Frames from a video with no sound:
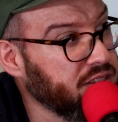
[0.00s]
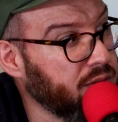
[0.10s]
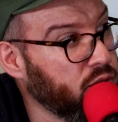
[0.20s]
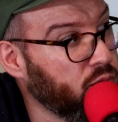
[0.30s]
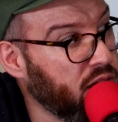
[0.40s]
like
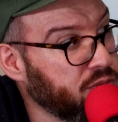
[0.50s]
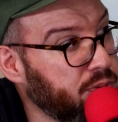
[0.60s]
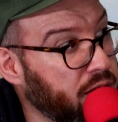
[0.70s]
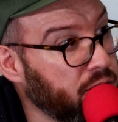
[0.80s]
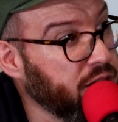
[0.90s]
someone watched
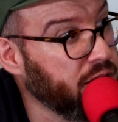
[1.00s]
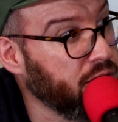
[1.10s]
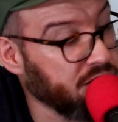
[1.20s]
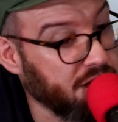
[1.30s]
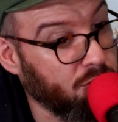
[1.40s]
Pinocchio
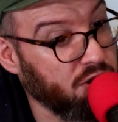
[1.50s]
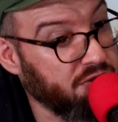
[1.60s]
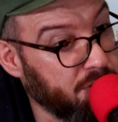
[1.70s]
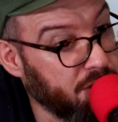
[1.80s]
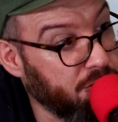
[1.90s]
and was like, what
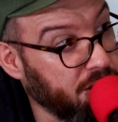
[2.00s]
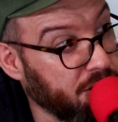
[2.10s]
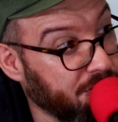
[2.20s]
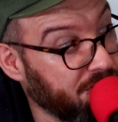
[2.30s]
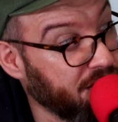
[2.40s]
if
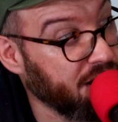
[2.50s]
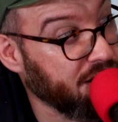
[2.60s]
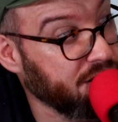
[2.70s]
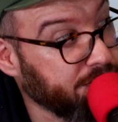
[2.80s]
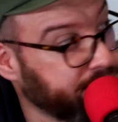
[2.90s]
Pinocchio
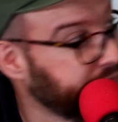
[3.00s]
fucked?